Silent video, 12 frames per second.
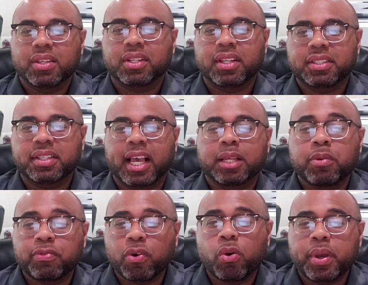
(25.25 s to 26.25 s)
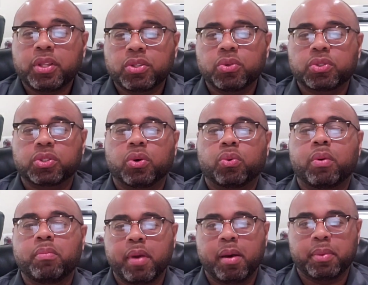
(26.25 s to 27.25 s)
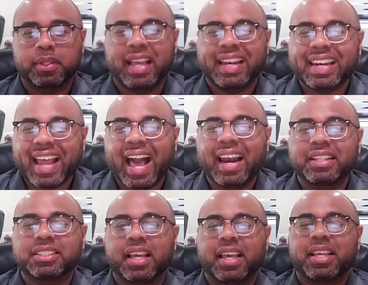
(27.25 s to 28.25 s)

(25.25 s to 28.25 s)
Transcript: So listen guys, before we do so, remember that knowledge